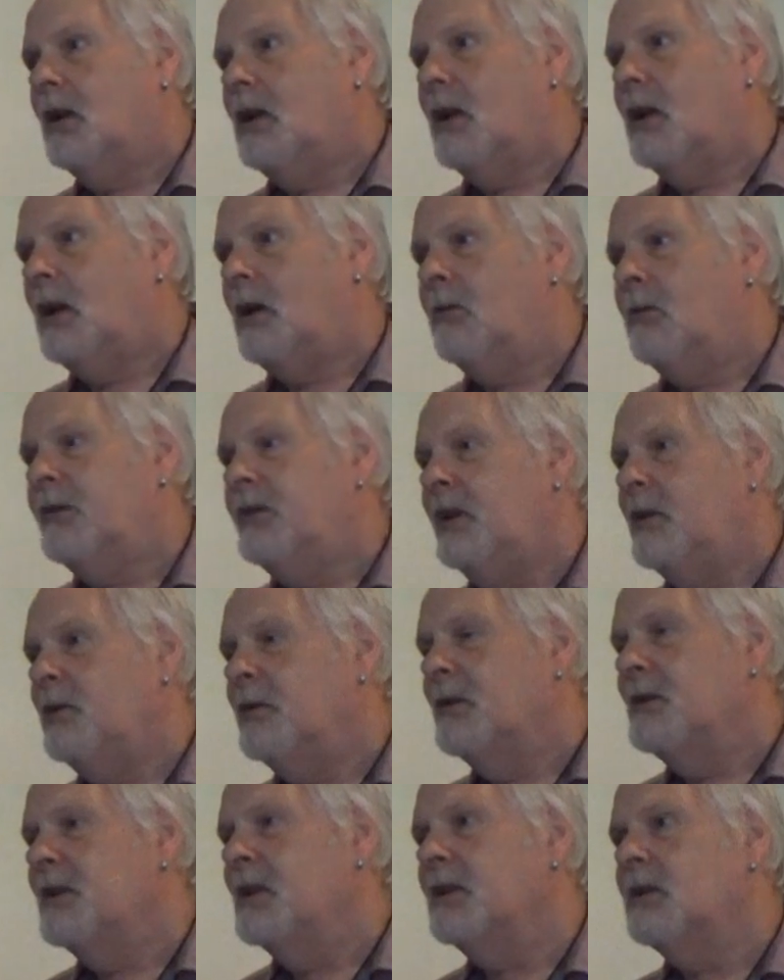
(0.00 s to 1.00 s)
I want to tell you
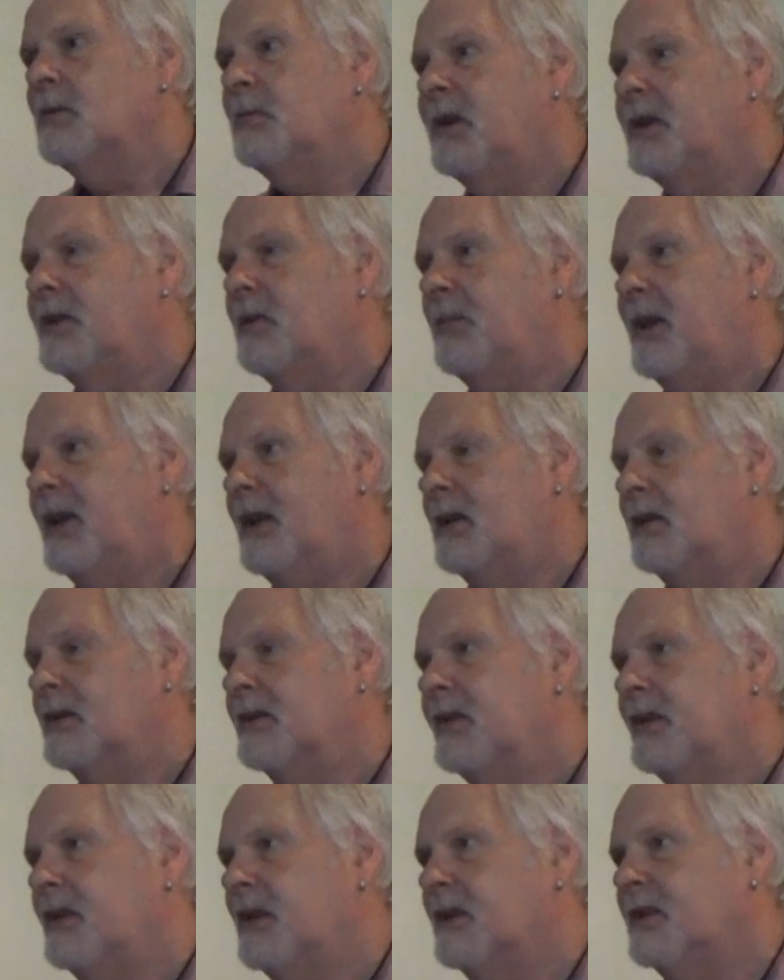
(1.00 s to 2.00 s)
a little bit about
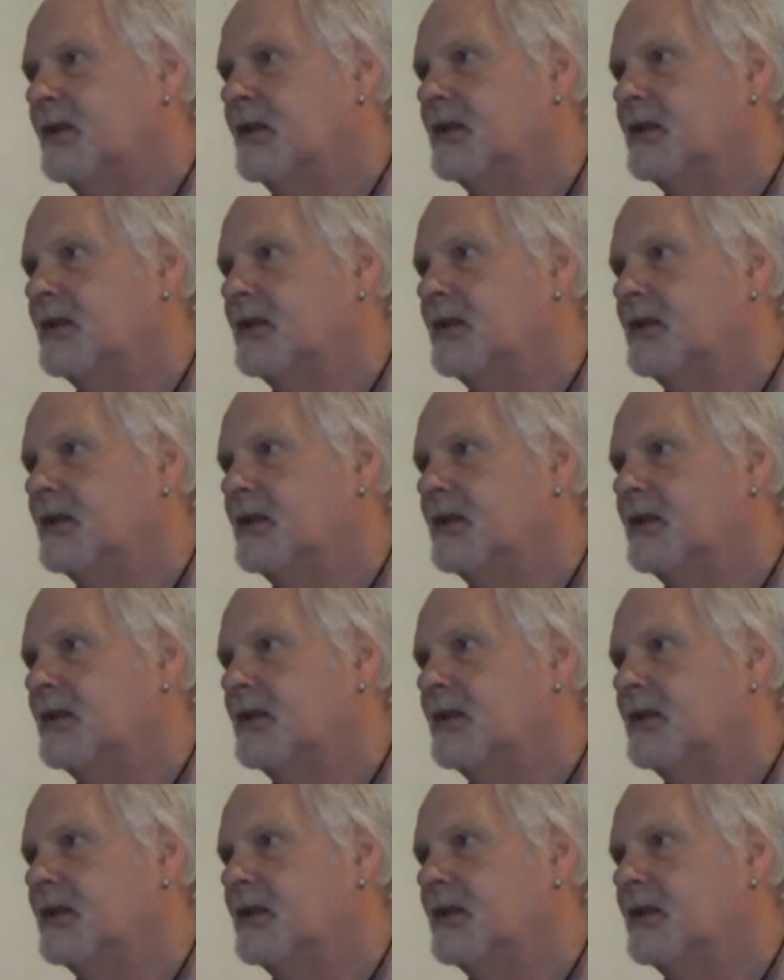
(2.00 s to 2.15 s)
it.